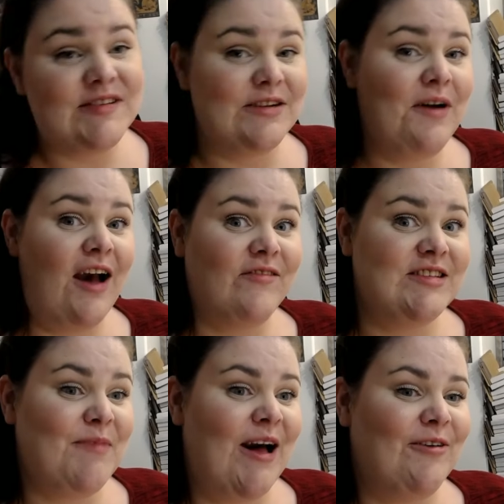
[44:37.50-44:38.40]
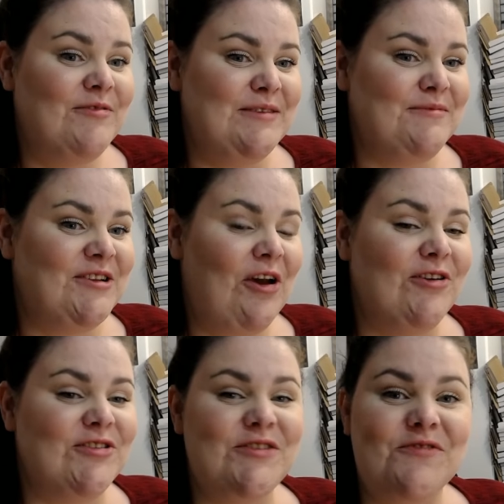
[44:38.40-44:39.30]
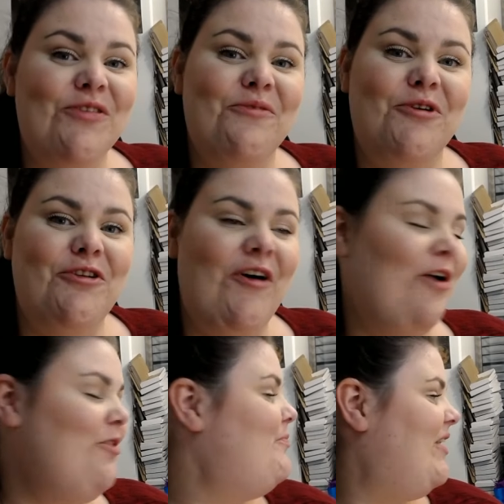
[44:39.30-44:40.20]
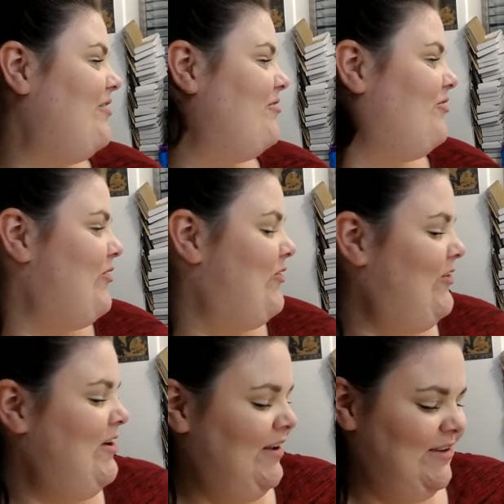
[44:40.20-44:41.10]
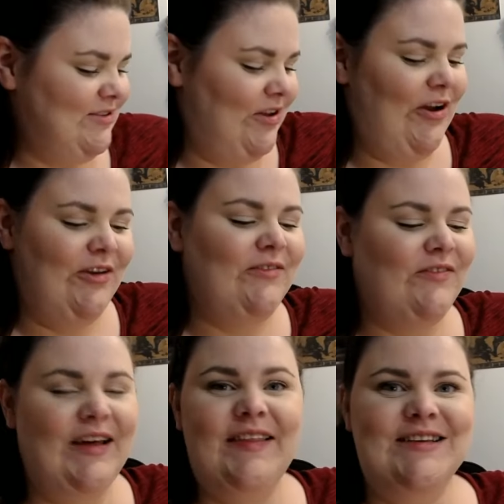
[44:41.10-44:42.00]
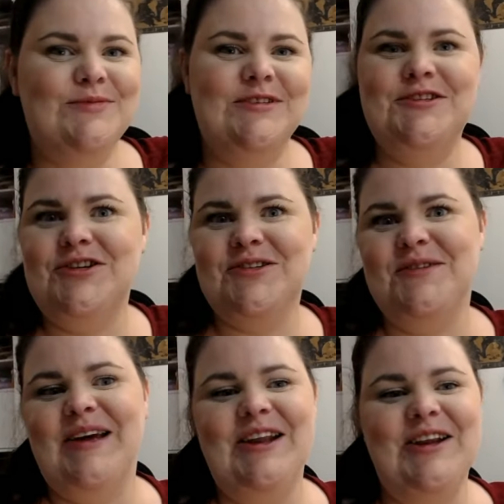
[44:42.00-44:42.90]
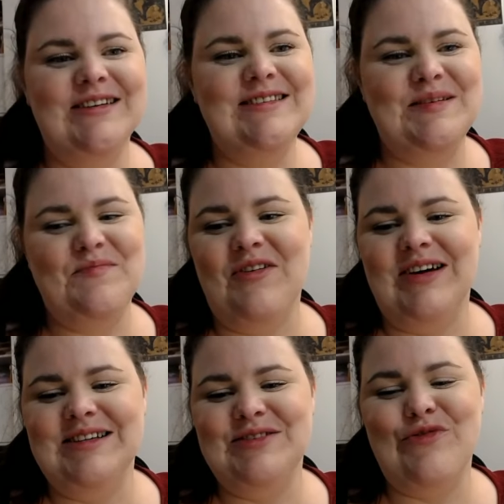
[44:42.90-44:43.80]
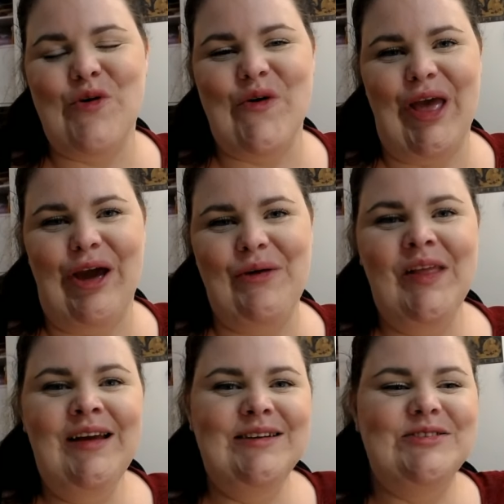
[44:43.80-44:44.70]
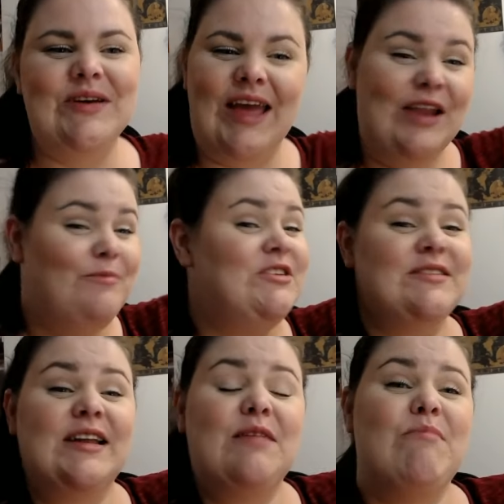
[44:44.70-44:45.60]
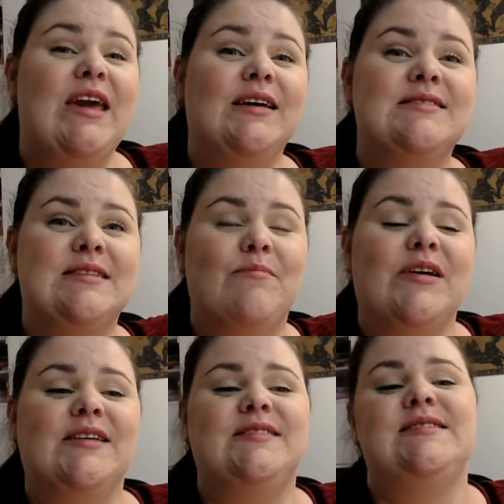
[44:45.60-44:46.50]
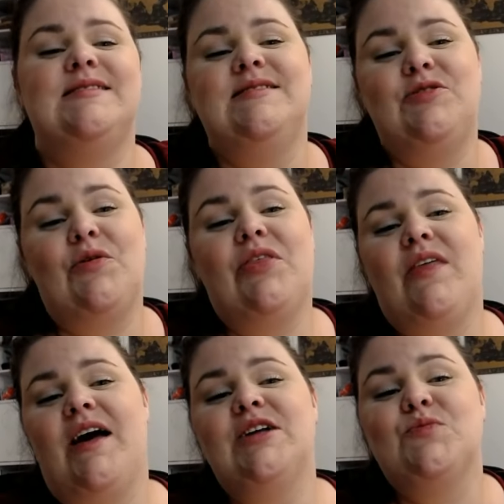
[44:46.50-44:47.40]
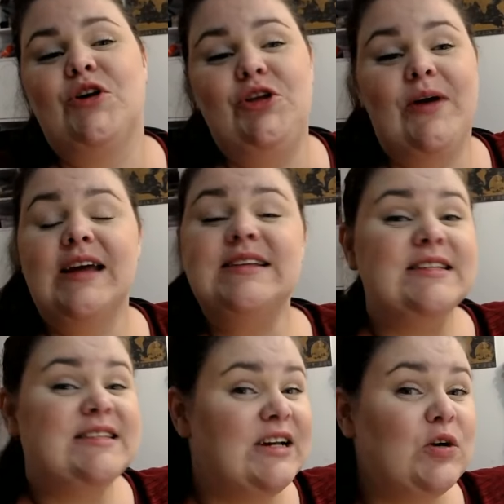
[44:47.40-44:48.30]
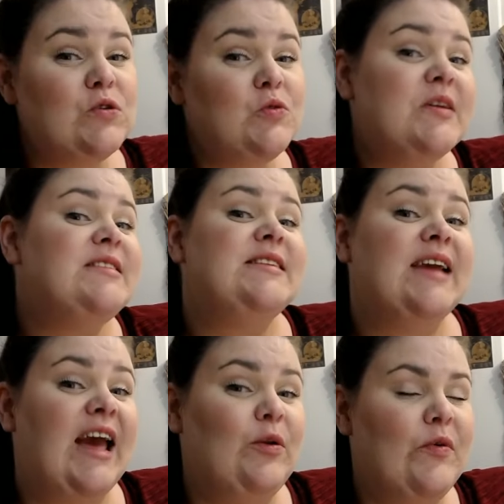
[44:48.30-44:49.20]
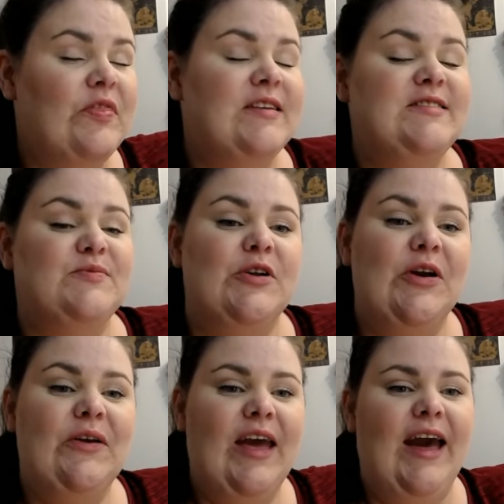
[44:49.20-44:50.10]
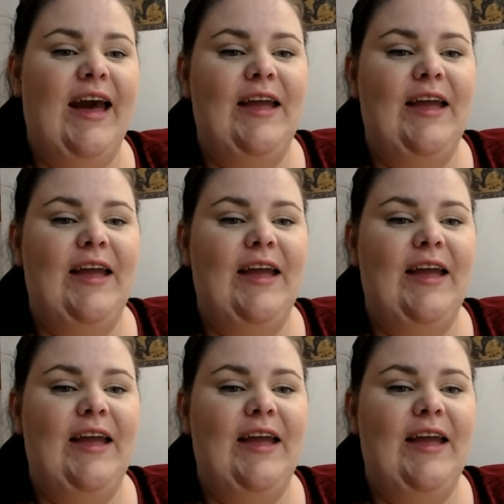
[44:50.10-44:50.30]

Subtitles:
have a sparkle dip to go, so you've got the one you're hoping for. So hopefully this one's just going to be a nice surprise for you. So again, we're just going to mix, and because this is your third one, you get to stick or twist again with this one. Okay,